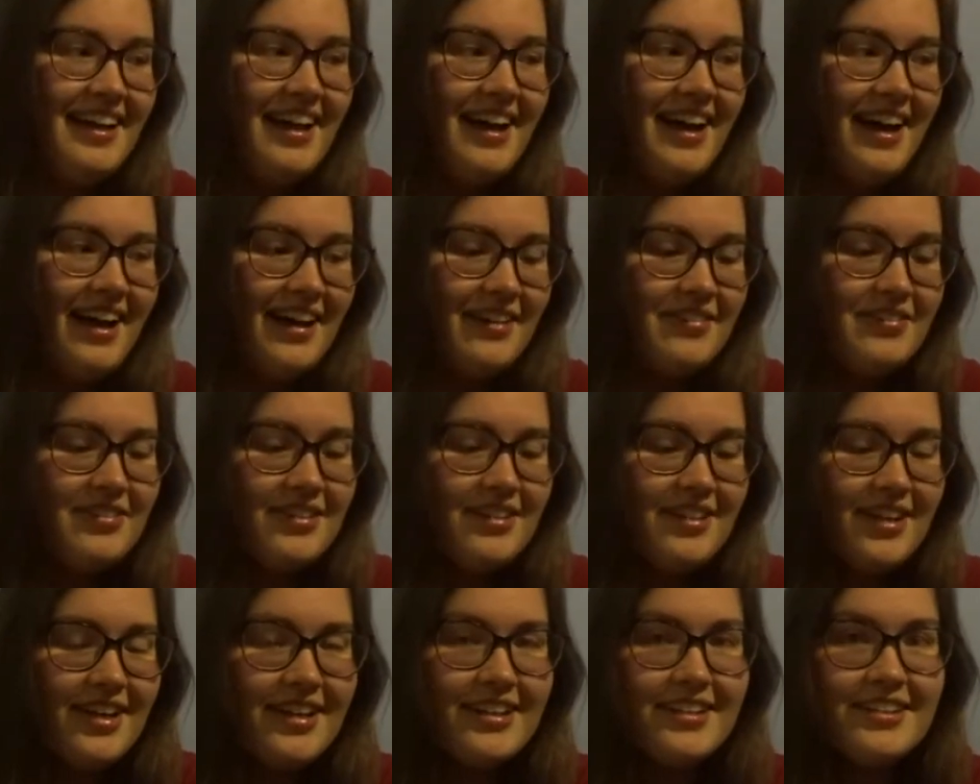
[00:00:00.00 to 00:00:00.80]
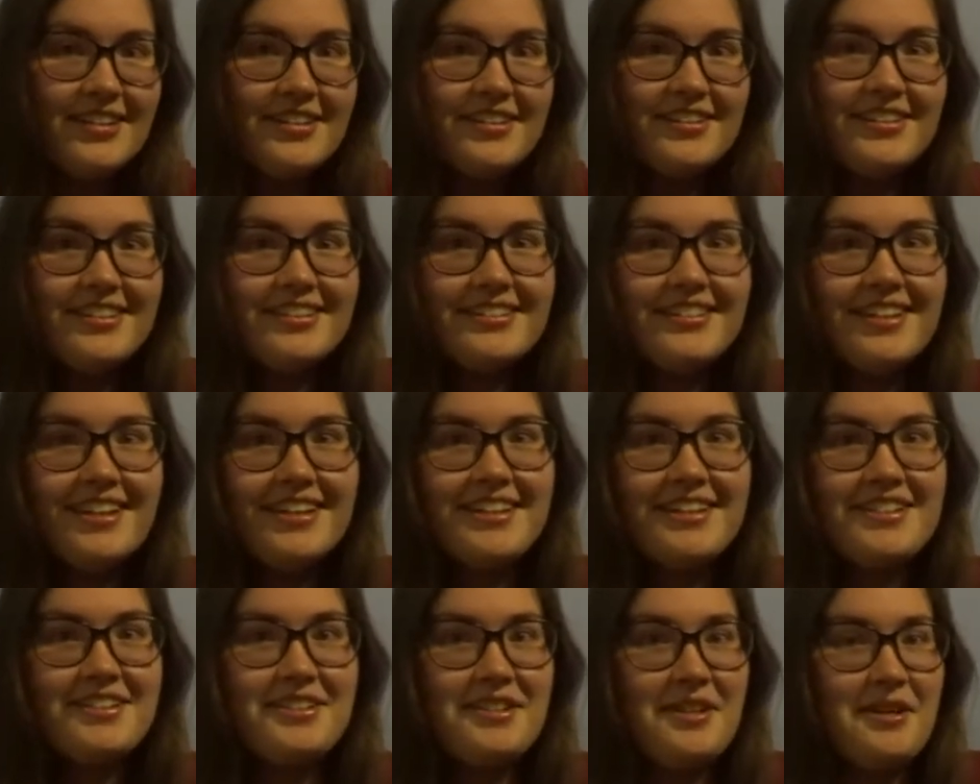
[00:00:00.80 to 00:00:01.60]
I feel like Luna's gonna
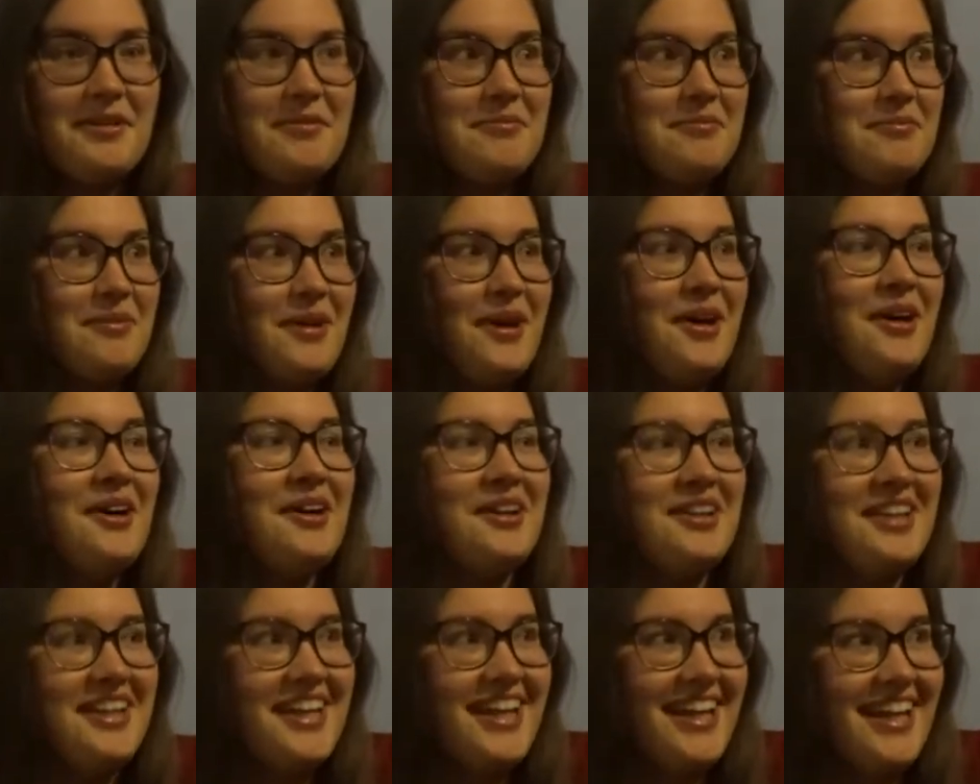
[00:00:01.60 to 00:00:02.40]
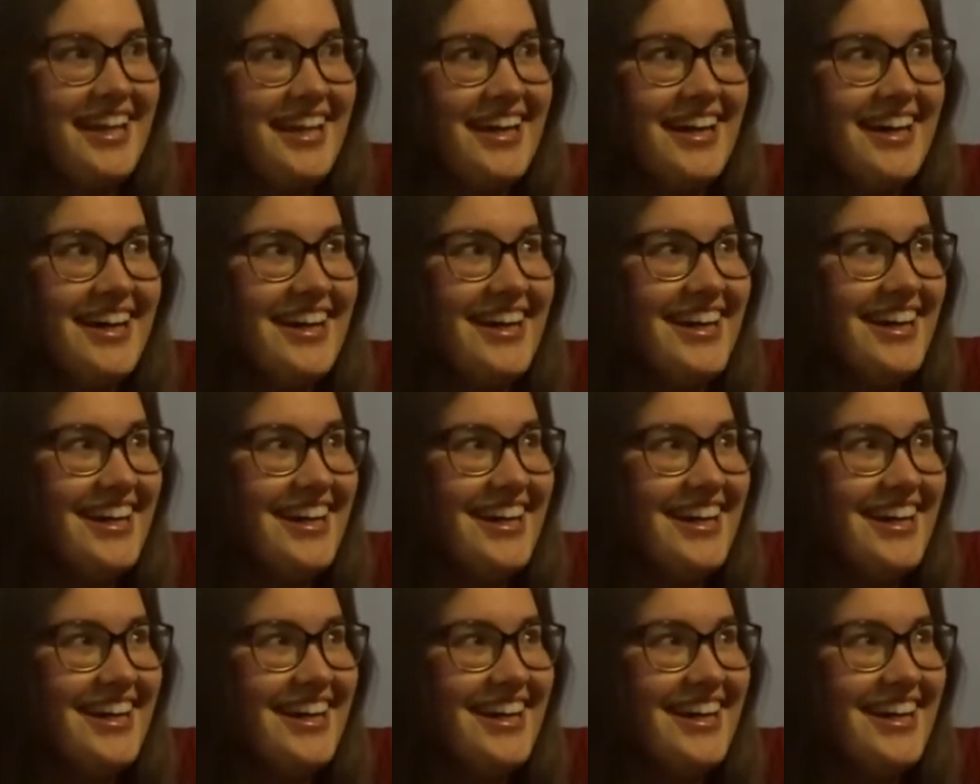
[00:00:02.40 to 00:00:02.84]
jump on here.